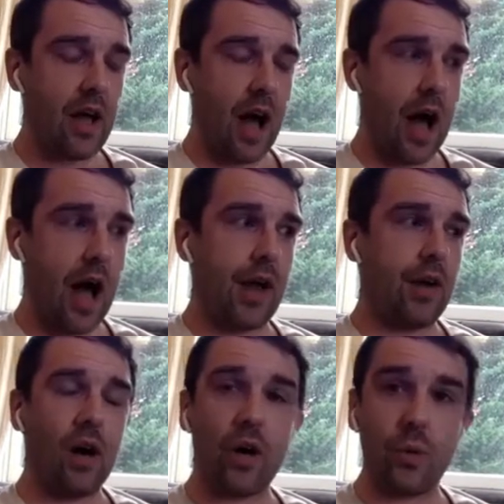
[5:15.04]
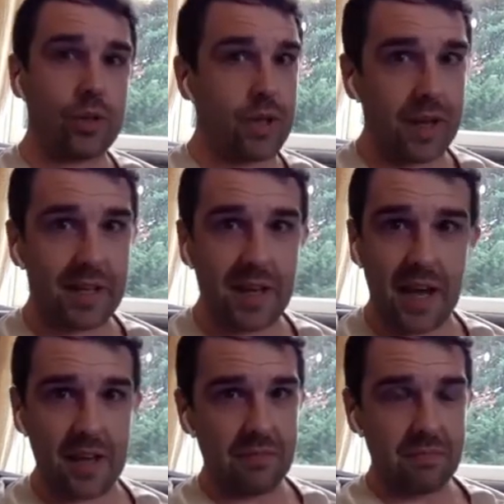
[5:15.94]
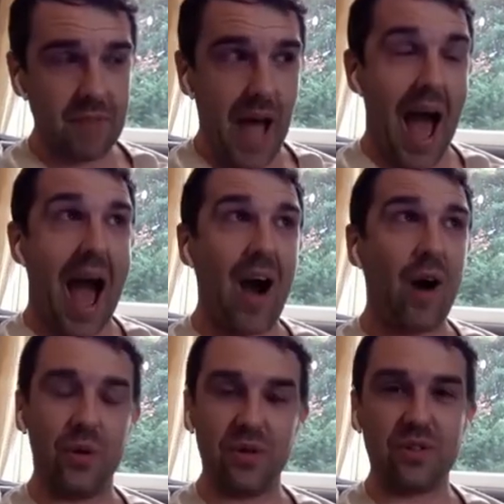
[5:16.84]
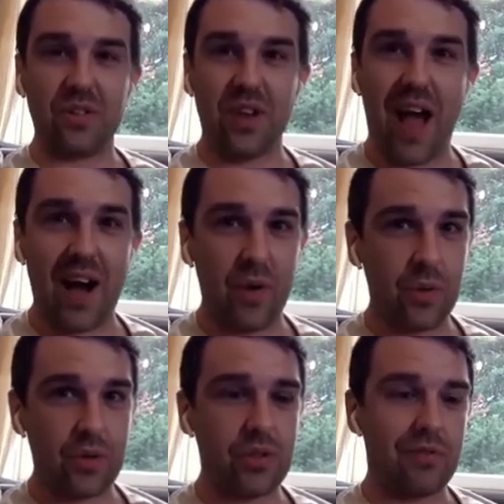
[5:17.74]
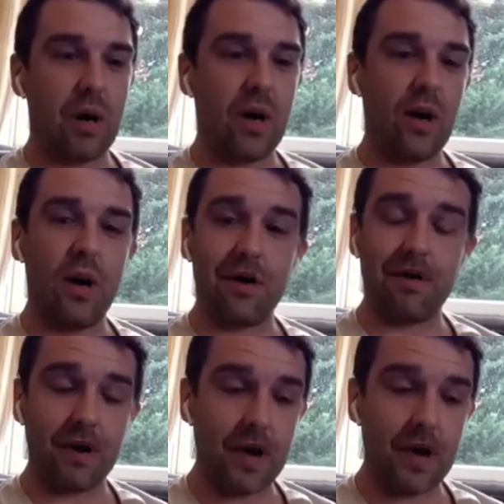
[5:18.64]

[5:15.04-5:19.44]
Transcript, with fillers: and I would dedicate hours and hours of my life,